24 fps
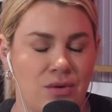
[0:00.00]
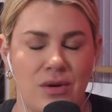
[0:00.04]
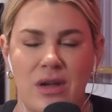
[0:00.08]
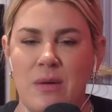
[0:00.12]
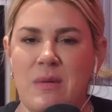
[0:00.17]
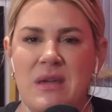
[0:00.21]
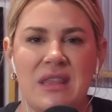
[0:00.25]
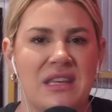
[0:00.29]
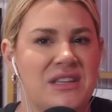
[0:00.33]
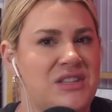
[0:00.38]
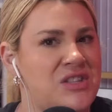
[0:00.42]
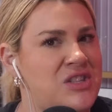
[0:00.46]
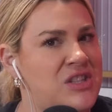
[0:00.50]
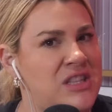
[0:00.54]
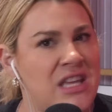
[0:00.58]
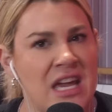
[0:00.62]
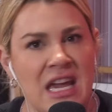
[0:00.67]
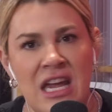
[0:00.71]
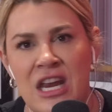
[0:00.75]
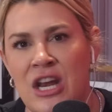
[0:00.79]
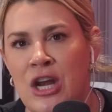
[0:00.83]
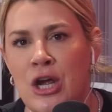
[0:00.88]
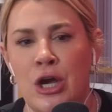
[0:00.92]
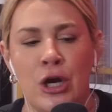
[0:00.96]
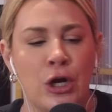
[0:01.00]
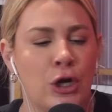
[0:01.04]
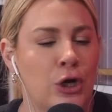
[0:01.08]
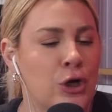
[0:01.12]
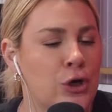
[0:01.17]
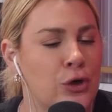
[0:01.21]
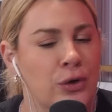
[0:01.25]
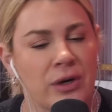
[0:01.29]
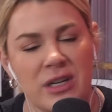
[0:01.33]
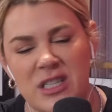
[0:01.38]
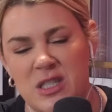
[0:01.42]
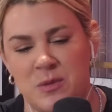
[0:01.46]
Don't give me this thin,
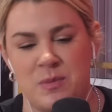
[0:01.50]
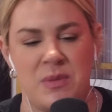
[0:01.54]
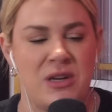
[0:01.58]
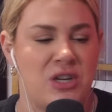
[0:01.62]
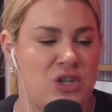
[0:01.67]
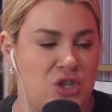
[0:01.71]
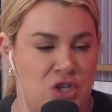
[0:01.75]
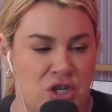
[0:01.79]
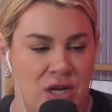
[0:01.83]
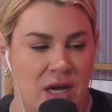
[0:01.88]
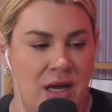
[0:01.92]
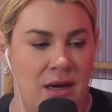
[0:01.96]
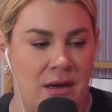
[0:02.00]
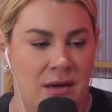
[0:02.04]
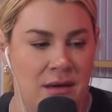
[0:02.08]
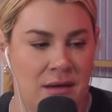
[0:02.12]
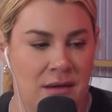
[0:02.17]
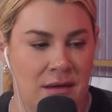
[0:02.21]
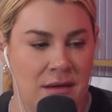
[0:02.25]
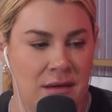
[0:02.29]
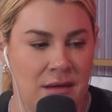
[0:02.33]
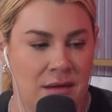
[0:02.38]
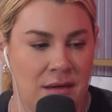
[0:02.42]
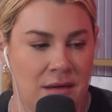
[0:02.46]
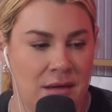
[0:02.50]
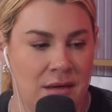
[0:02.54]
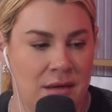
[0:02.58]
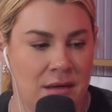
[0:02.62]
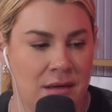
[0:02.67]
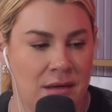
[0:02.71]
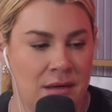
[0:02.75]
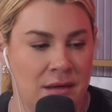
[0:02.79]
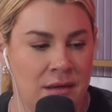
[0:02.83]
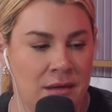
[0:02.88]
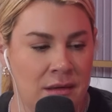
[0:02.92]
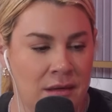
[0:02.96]
crispy shit.
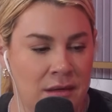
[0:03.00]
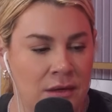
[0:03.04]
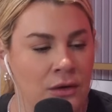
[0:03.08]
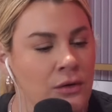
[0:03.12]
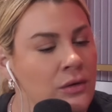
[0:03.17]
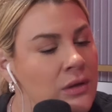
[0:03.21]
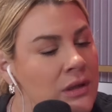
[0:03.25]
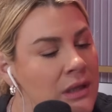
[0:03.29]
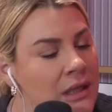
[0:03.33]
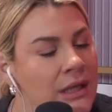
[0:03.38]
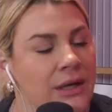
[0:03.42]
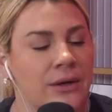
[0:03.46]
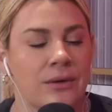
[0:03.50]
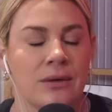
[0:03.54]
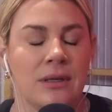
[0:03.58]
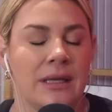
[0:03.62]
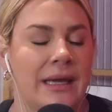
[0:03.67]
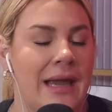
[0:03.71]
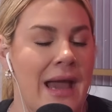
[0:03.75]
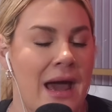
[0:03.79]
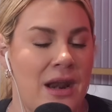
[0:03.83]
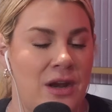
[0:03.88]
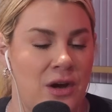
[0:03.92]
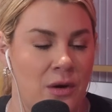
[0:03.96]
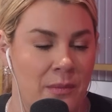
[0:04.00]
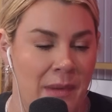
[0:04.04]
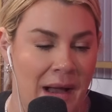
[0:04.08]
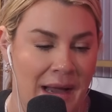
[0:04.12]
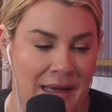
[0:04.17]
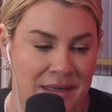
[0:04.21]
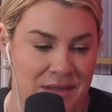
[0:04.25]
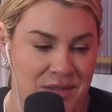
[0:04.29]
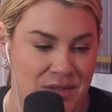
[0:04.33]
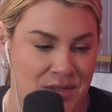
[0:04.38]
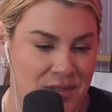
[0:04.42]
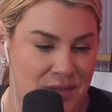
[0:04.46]
You're literally out of your
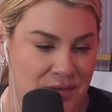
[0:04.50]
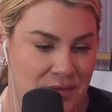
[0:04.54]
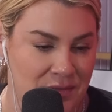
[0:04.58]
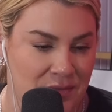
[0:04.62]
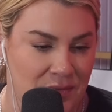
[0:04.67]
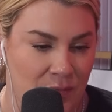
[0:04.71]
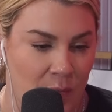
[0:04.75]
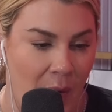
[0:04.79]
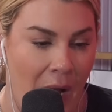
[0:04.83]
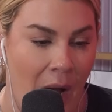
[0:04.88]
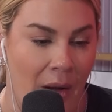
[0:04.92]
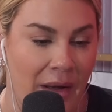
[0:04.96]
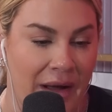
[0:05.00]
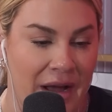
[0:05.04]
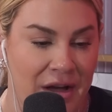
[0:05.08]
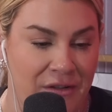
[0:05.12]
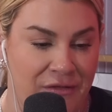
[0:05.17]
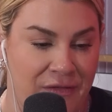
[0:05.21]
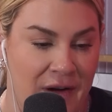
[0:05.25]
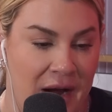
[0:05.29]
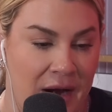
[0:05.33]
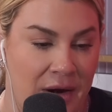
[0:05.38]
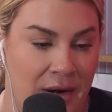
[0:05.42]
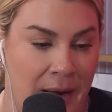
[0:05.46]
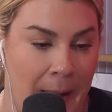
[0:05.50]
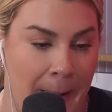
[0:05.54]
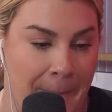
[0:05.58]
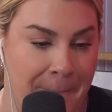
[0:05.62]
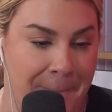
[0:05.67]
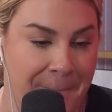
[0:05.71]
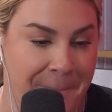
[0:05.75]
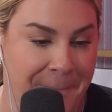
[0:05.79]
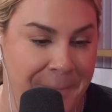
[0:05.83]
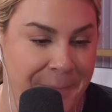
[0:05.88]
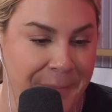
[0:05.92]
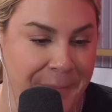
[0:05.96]
minds. Wow, I got fired up.